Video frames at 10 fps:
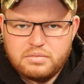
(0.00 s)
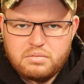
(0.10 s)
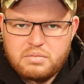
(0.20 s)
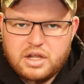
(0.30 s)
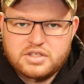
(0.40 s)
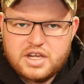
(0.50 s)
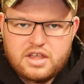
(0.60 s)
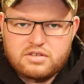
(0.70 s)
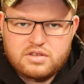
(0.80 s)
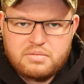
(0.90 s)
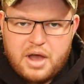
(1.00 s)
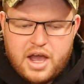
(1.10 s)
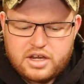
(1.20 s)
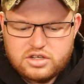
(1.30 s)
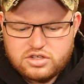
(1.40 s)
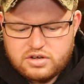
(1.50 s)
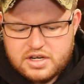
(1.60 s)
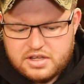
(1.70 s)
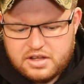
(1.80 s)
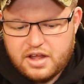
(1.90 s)
melt together in the package or
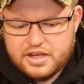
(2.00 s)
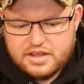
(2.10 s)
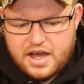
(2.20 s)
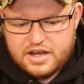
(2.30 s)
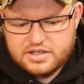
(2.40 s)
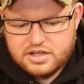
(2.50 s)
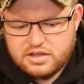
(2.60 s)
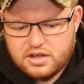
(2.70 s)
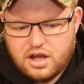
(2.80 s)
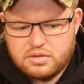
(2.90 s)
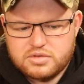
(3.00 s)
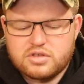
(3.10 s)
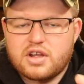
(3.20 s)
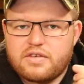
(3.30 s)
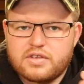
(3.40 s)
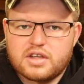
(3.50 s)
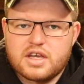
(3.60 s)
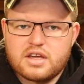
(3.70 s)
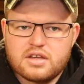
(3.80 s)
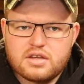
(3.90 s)
anything like that. So
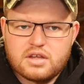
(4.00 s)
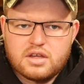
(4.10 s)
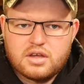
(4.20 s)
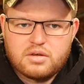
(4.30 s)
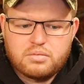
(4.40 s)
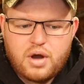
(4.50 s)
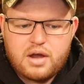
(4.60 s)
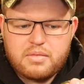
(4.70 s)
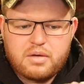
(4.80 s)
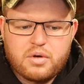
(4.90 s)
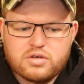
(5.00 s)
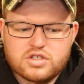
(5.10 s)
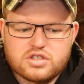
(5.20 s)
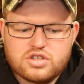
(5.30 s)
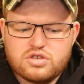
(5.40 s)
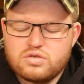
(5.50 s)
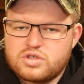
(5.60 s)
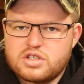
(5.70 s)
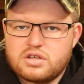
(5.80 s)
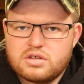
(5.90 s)
definitely probably my most
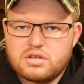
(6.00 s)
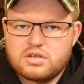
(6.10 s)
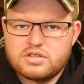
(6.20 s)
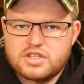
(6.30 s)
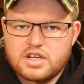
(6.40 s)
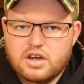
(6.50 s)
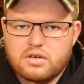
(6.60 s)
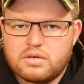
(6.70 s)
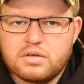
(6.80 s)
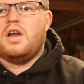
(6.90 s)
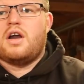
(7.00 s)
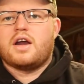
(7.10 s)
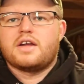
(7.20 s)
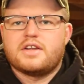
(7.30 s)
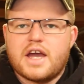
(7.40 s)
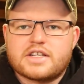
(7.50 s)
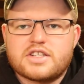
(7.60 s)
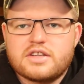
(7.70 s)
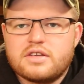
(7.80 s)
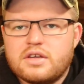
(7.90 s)
used Senko.
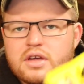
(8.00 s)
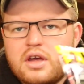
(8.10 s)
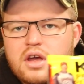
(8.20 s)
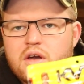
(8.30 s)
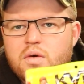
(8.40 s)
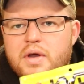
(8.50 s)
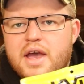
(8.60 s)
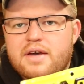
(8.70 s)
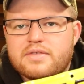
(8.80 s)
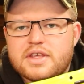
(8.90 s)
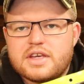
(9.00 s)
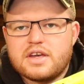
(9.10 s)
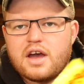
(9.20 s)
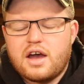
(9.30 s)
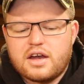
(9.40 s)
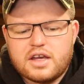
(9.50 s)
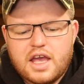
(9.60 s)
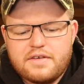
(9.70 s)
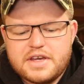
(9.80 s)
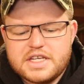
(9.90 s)
Next we have the
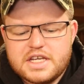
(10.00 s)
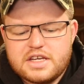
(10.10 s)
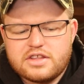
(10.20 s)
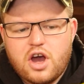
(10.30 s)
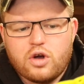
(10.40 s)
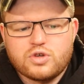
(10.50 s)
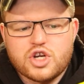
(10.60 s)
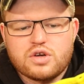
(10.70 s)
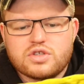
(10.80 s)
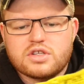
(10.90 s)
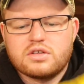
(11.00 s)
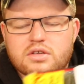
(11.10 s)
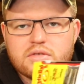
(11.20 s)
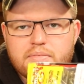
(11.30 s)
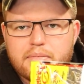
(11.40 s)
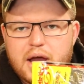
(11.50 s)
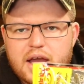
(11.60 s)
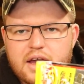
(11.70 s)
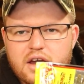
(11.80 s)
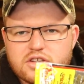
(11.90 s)
KVD, the Ochos
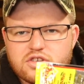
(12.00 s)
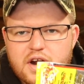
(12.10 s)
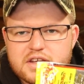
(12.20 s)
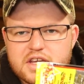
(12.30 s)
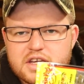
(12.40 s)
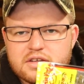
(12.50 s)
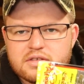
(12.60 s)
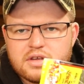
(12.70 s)
by Strike King.